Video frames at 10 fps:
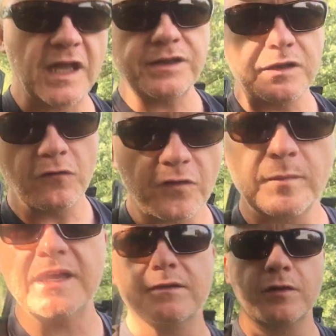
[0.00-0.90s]
and so for
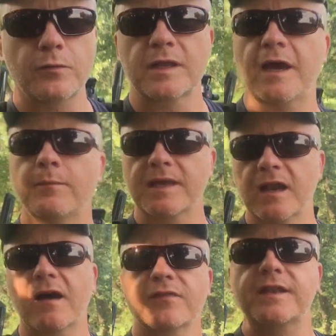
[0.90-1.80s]
me, it, it, really helped me
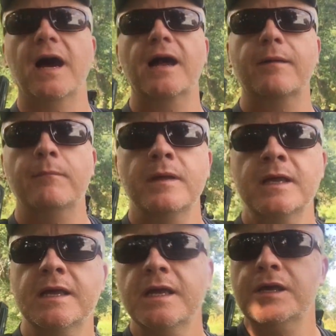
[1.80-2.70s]
get off the dime,
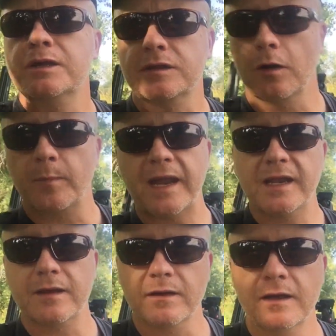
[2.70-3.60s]
start
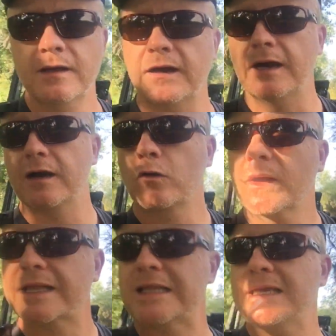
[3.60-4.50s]
painting uh,
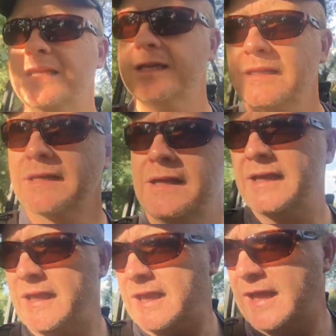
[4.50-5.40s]
quickly,
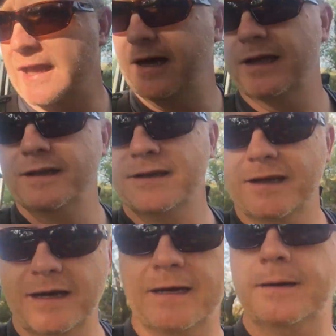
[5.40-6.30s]
and
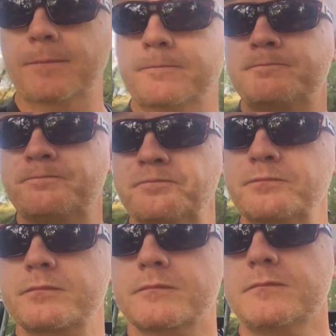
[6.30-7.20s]
um,
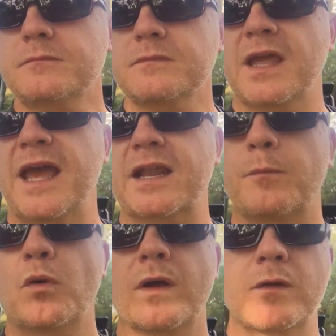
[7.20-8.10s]
at
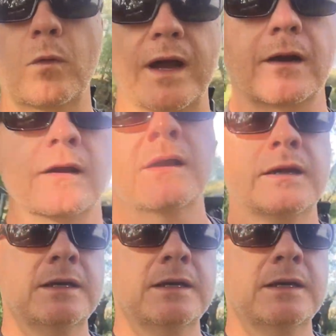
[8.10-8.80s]
a point where